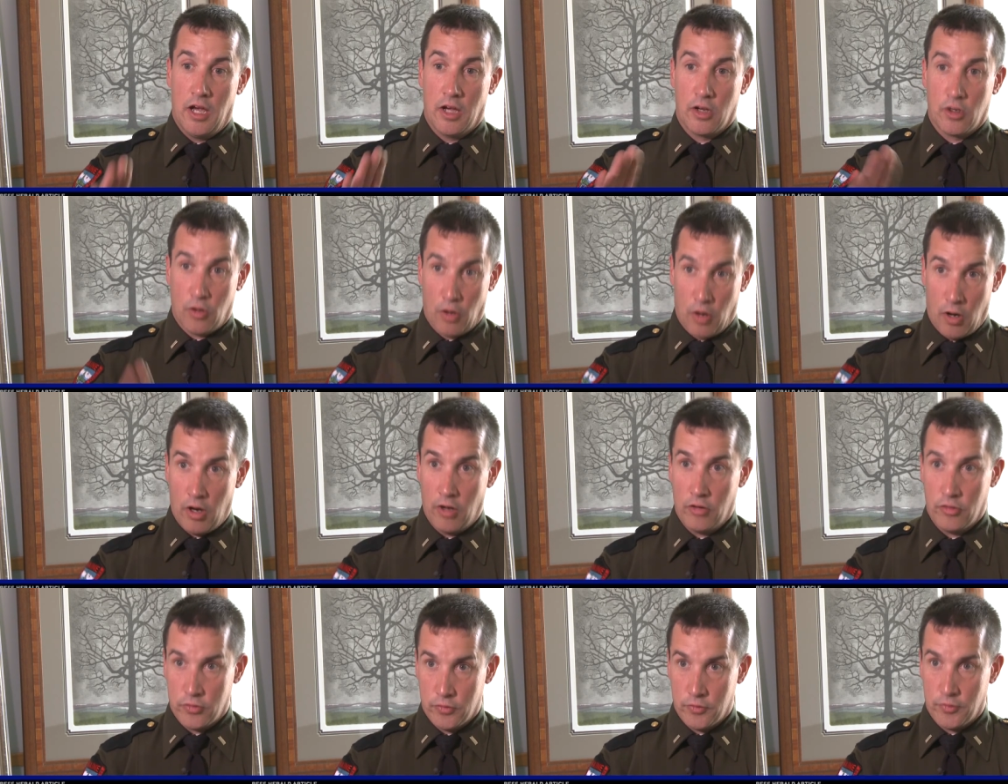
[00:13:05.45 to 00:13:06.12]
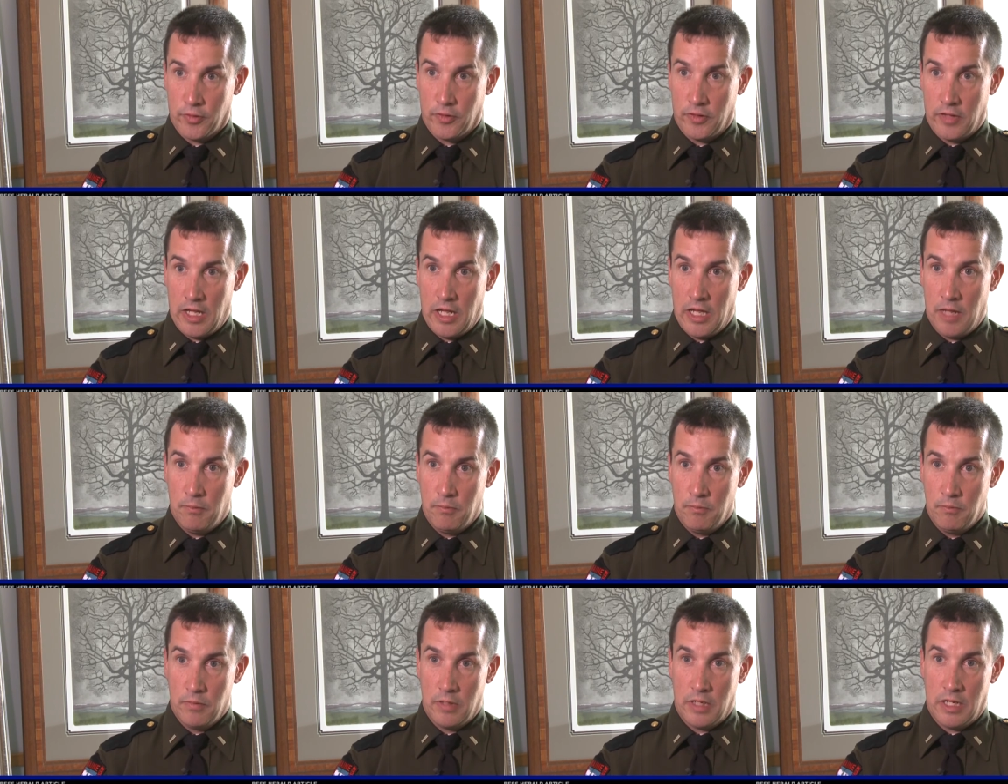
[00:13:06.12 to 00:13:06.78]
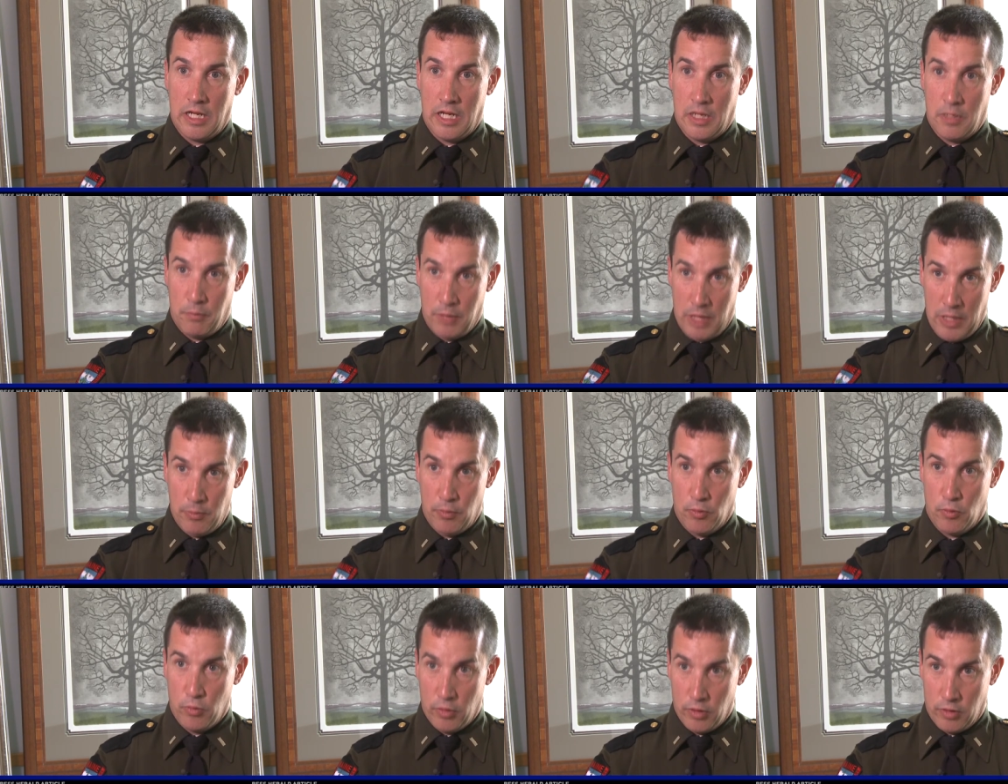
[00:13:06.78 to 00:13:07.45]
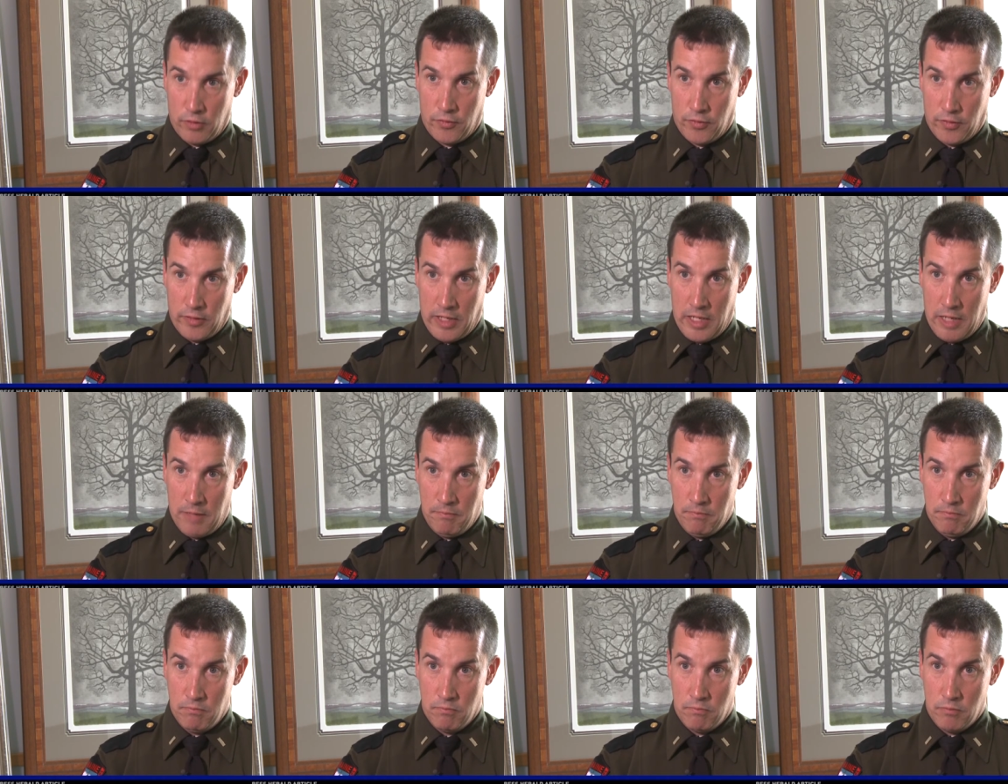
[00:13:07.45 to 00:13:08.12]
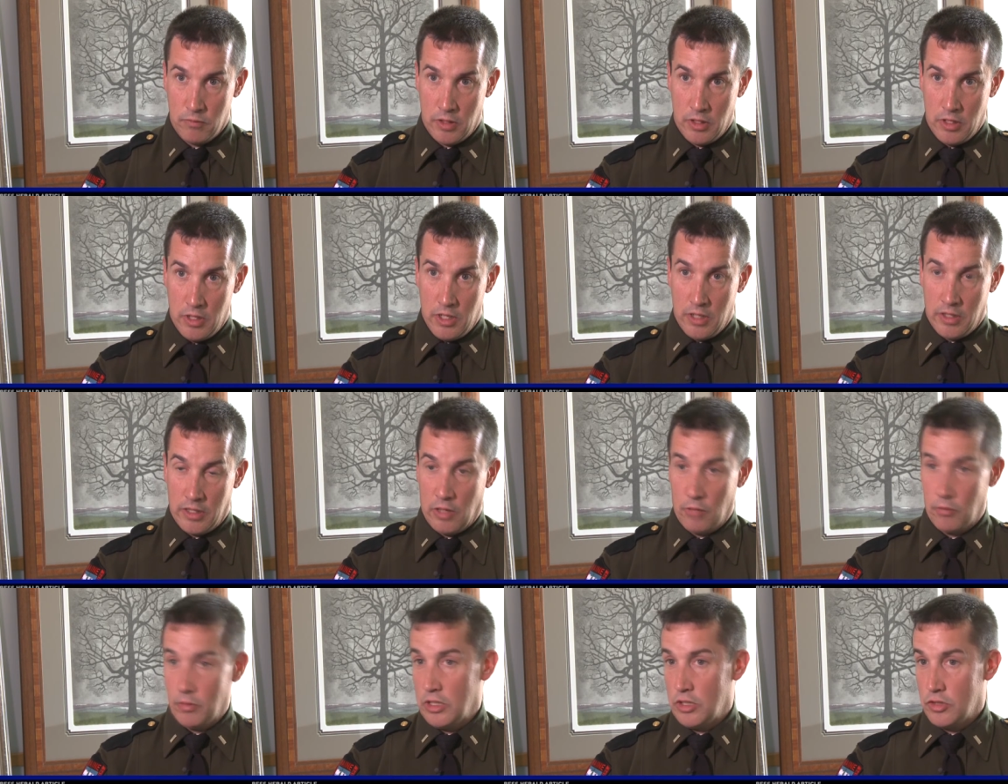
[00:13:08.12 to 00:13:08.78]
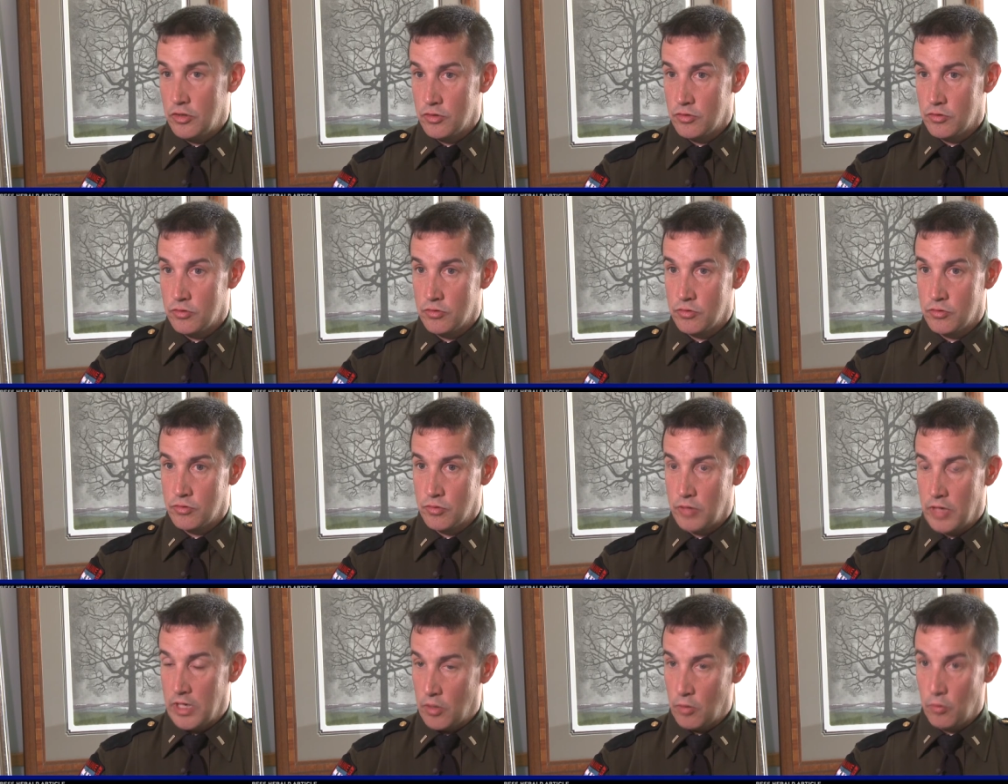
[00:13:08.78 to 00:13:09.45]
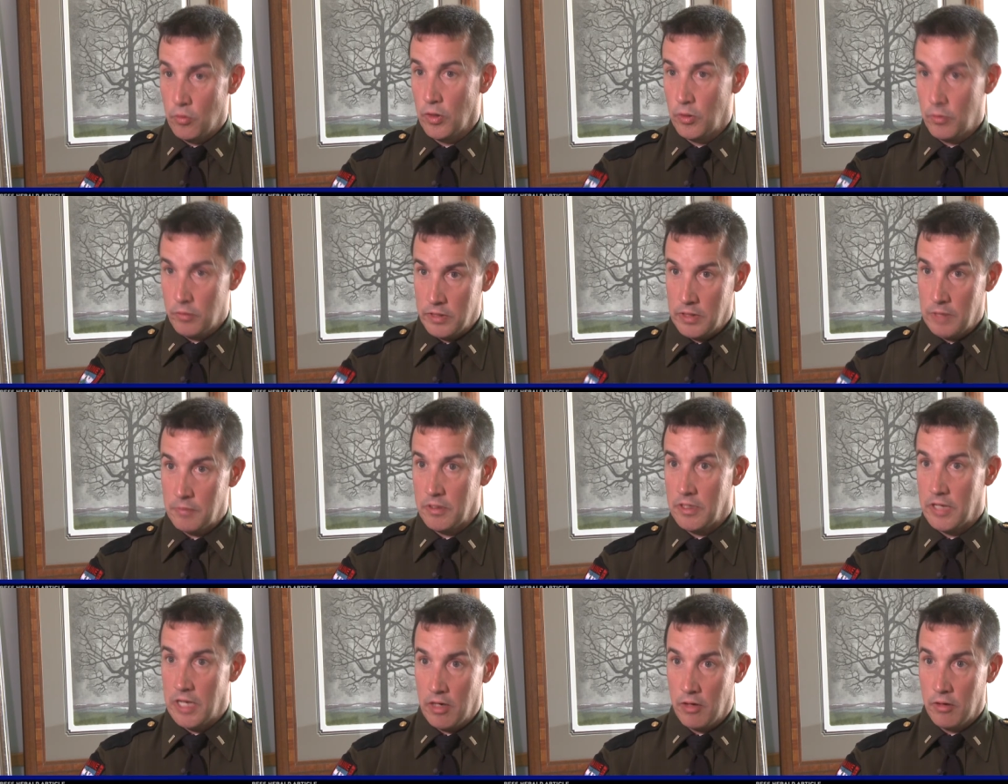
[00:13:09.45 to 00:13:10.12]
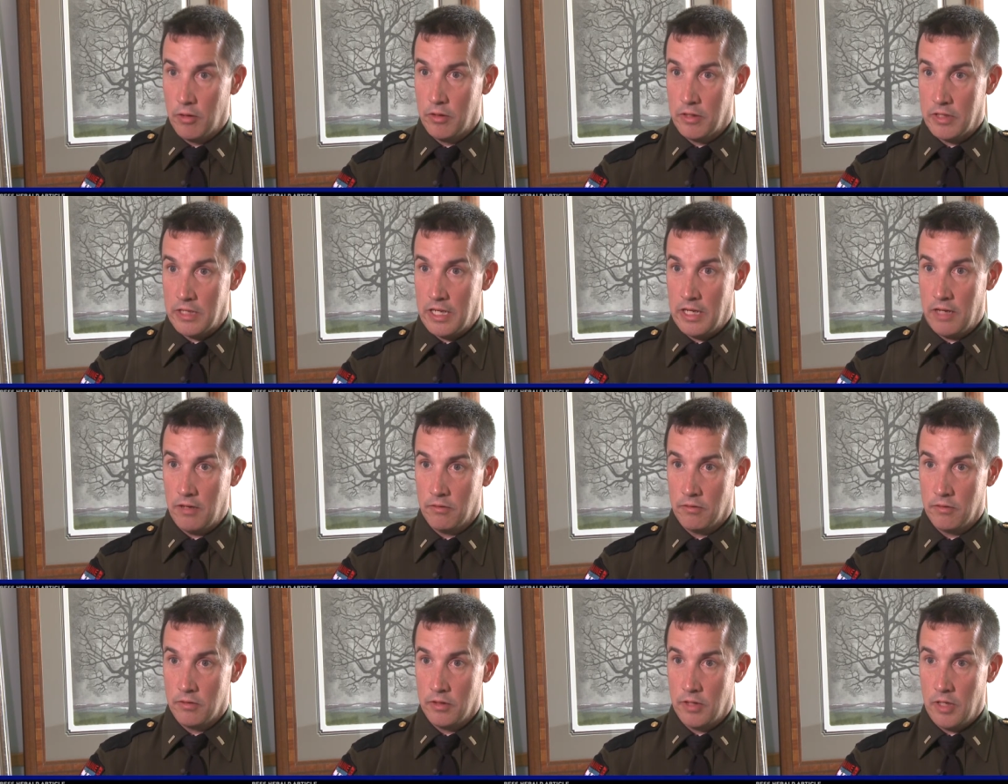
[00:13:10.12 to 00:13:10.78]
cost for them, and paperwork for them that we try to work with them to narrow it down.